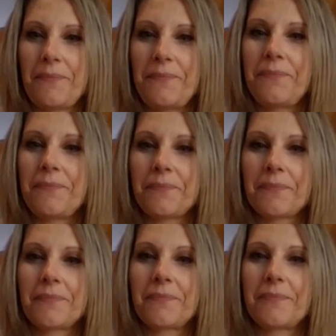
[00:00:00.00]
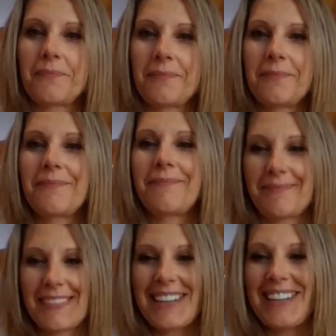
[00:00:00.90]

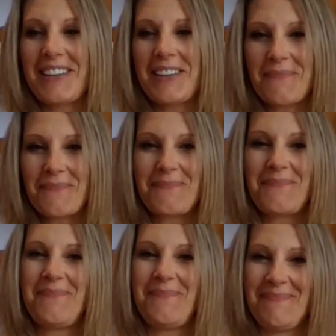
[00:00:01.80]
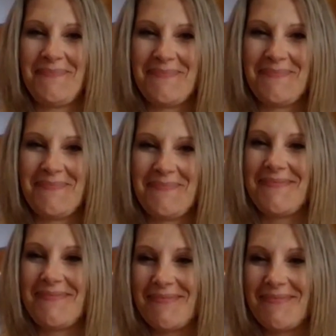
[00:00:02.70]

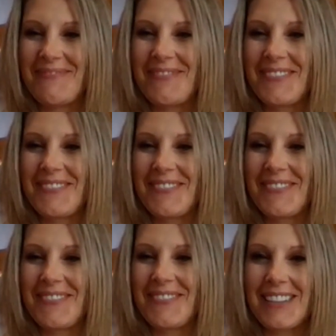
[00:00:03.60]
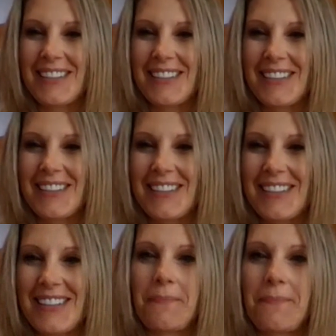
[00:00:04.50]

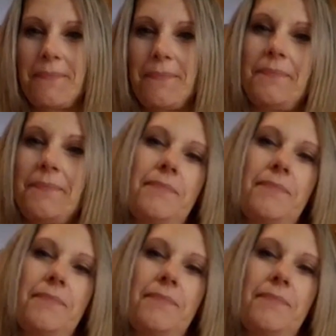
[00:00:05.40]
No words are spoken by the person on screen.